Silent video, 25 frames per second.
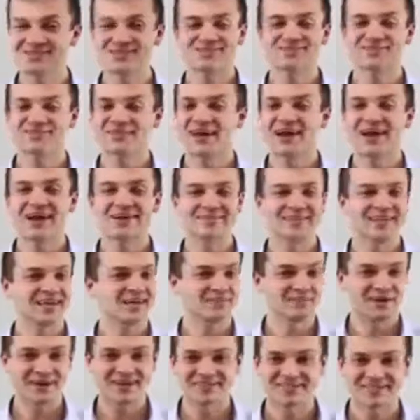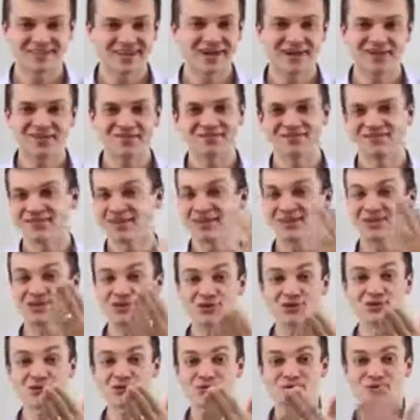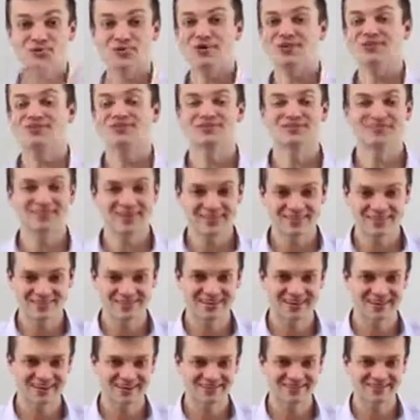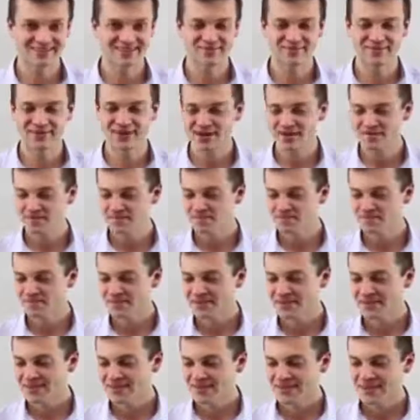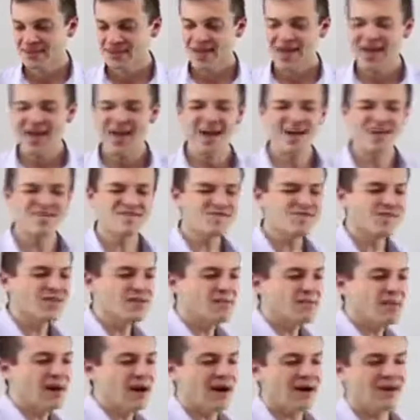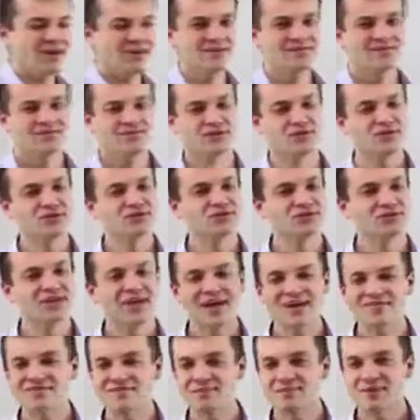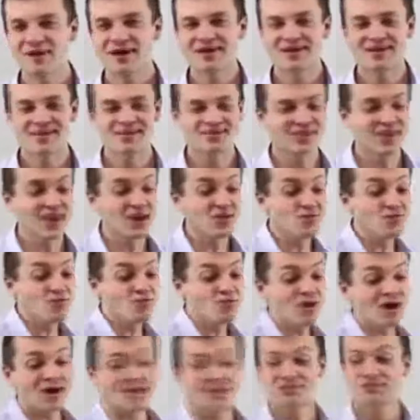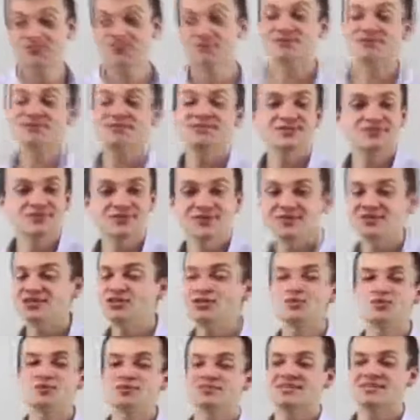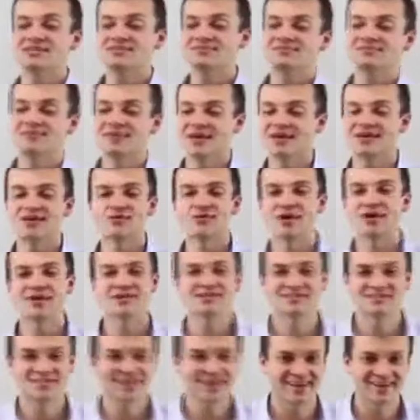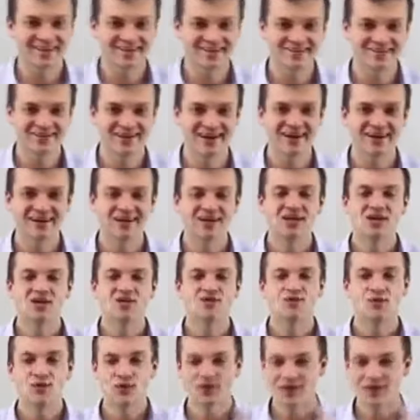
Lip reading: This is good for guys like myself, like you, who understand this kind of stuff, right? Everybody, virtually everybody, they run to the newest and greatest thing, right?